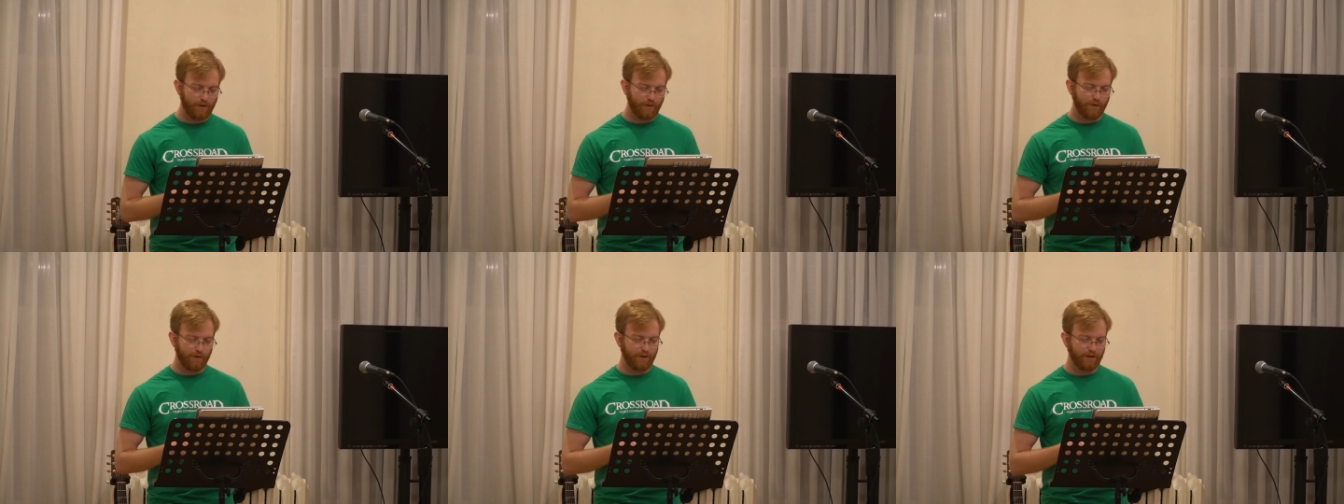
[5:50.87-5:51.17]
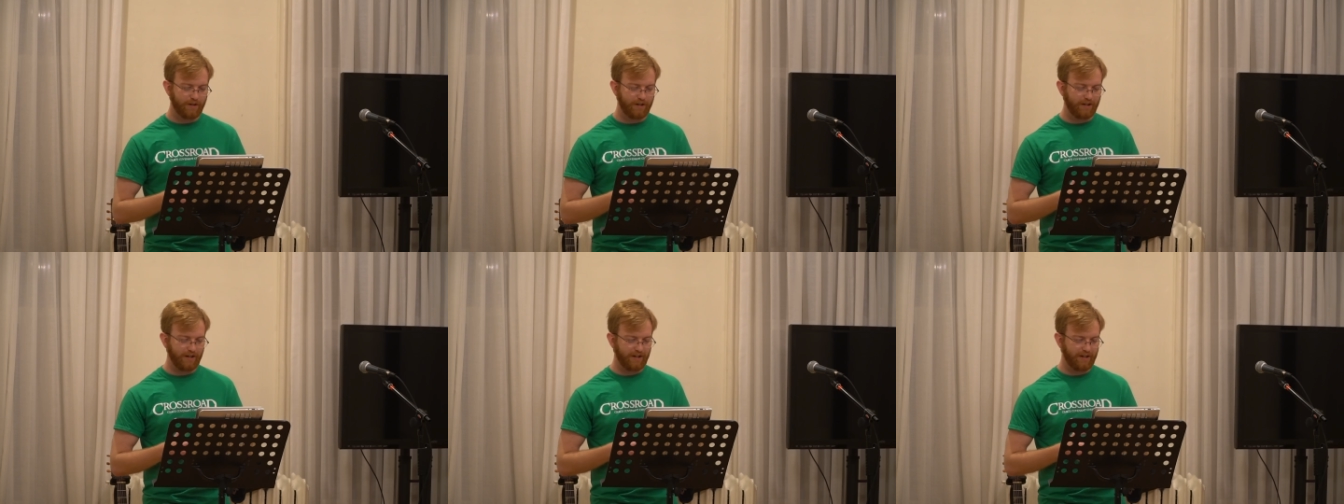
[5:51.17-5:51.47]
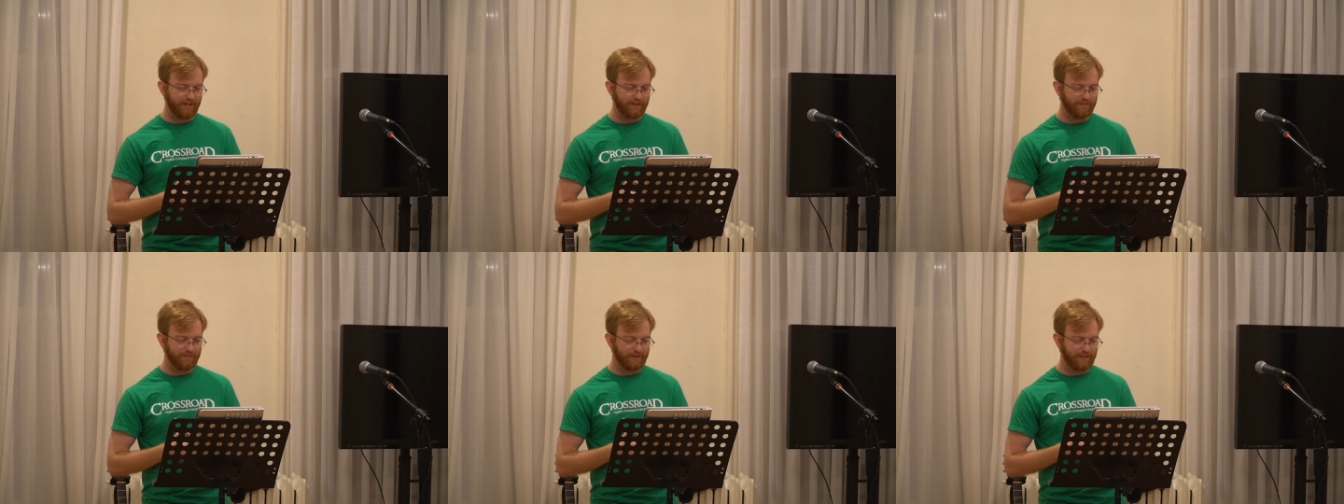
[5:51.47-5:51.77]
or
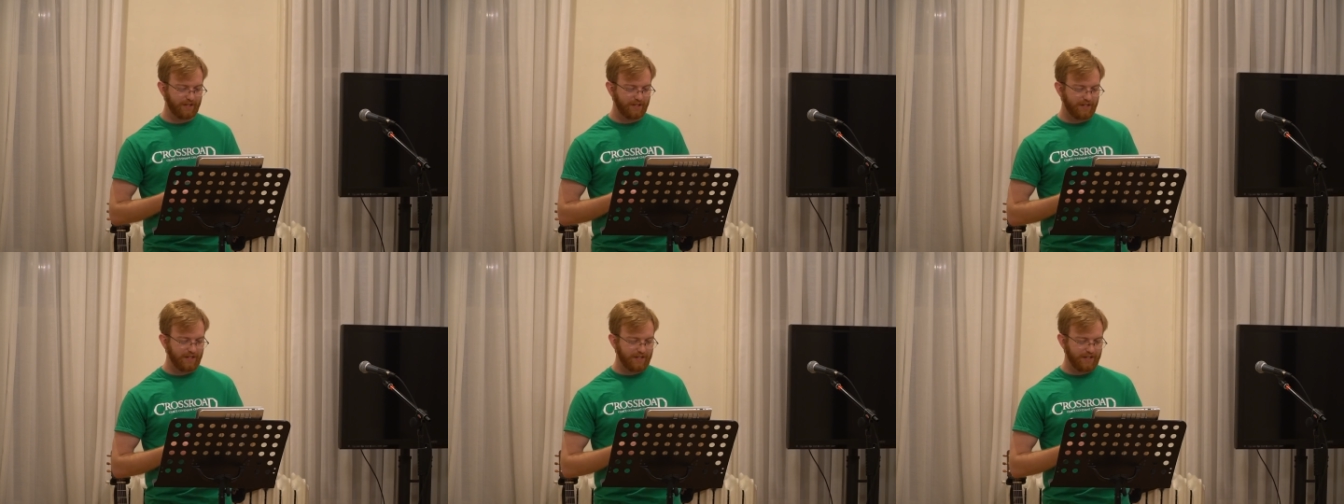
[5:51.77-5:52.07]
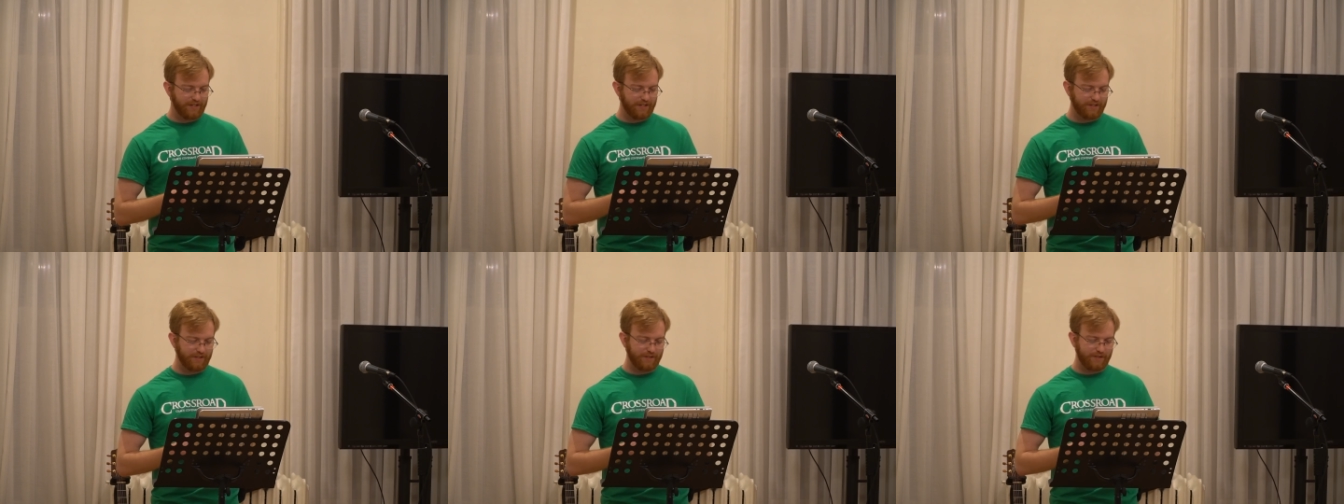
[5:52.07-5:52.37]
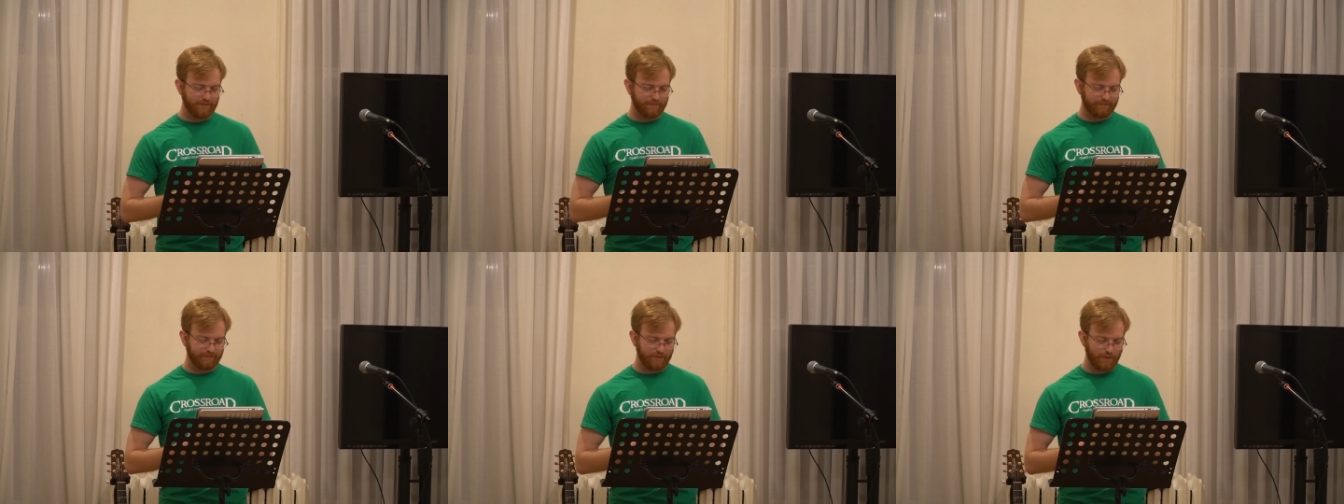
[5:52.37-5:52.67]
um,
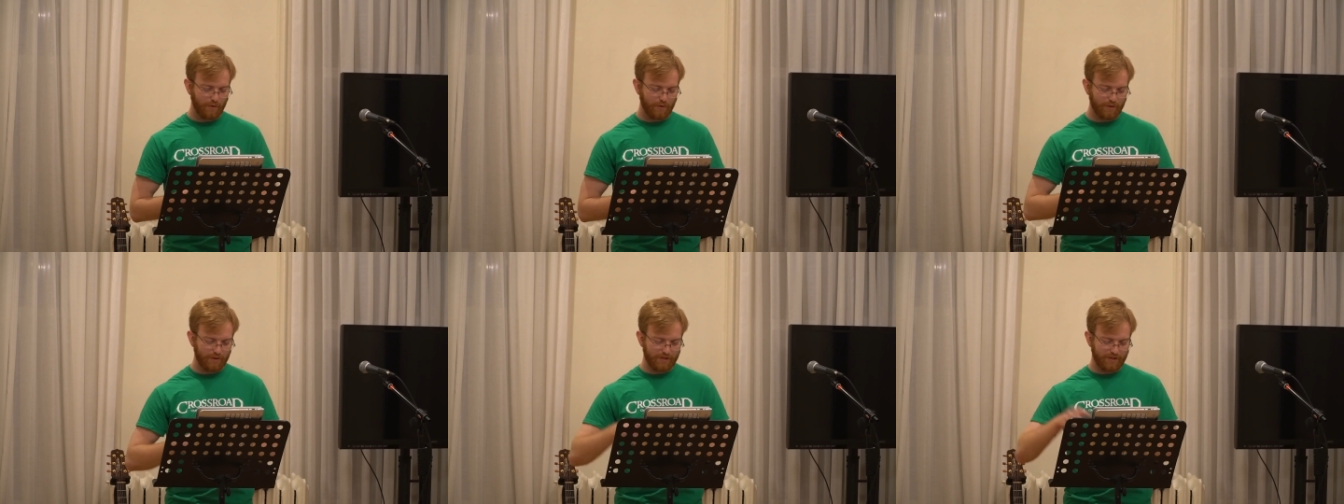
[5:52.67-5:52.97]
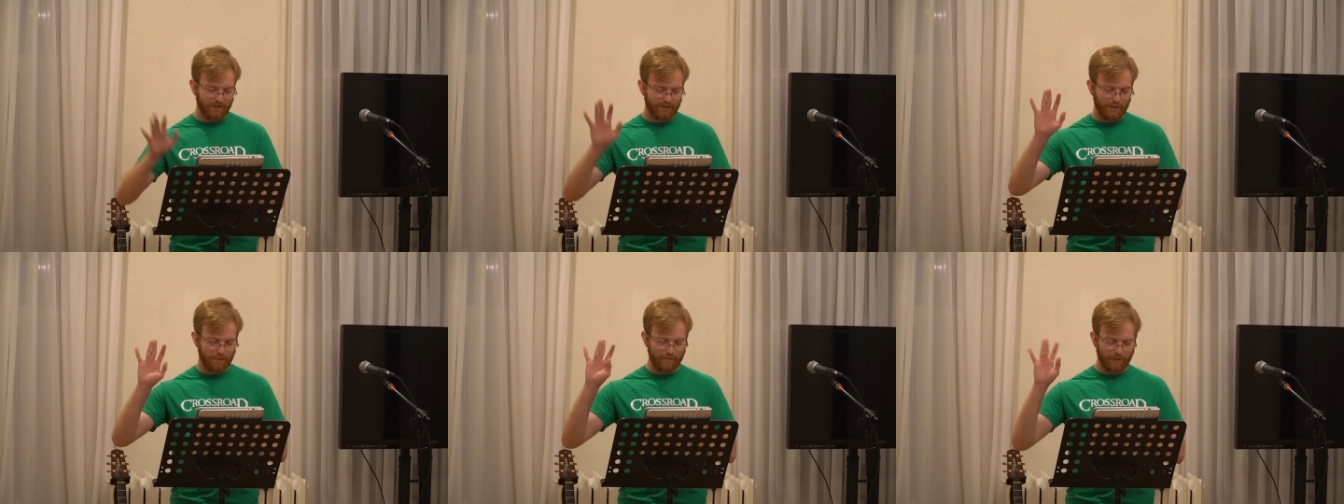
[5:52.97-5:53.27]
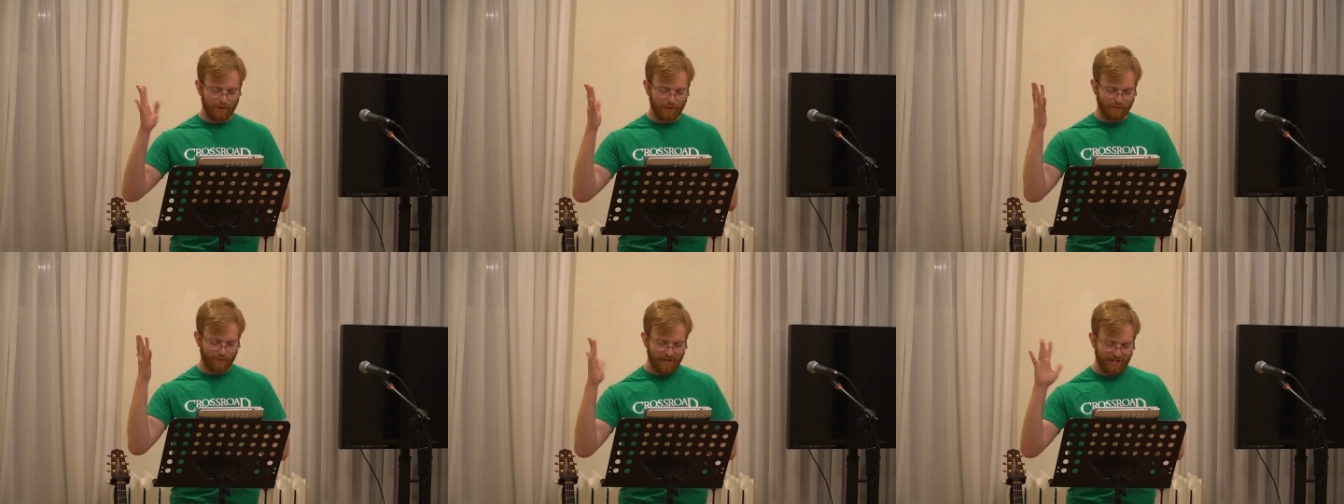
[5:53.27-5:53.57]
or to
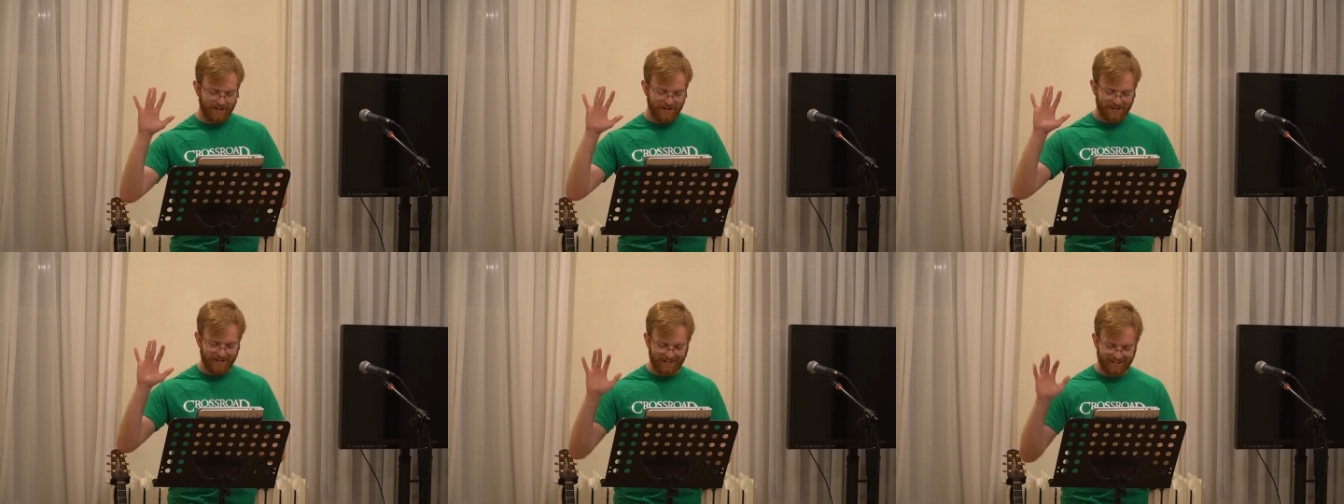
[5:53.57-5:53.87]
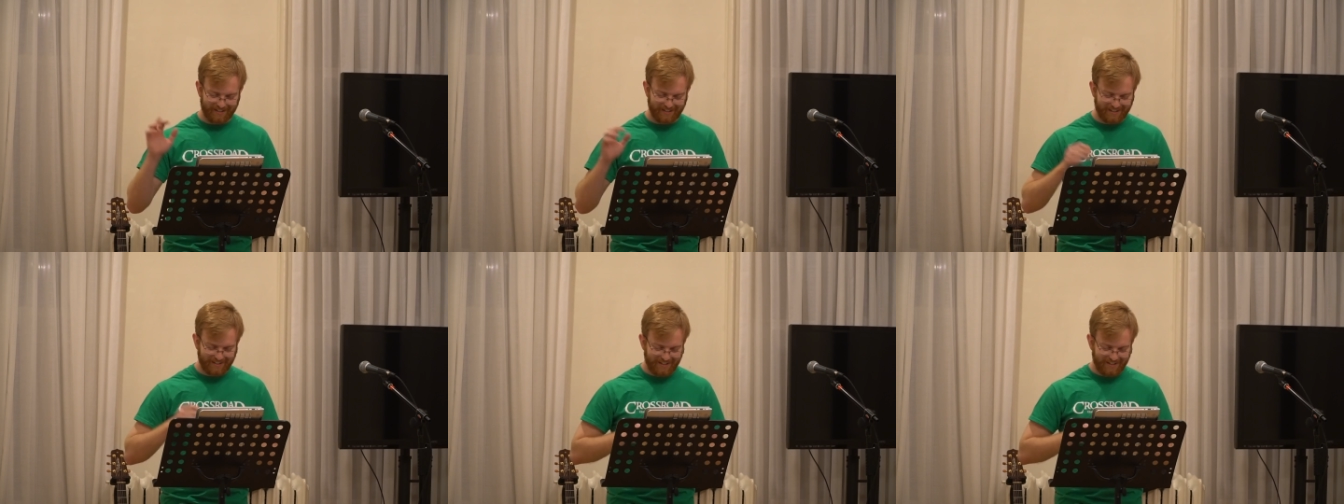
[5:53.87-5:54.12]
put a ring on it.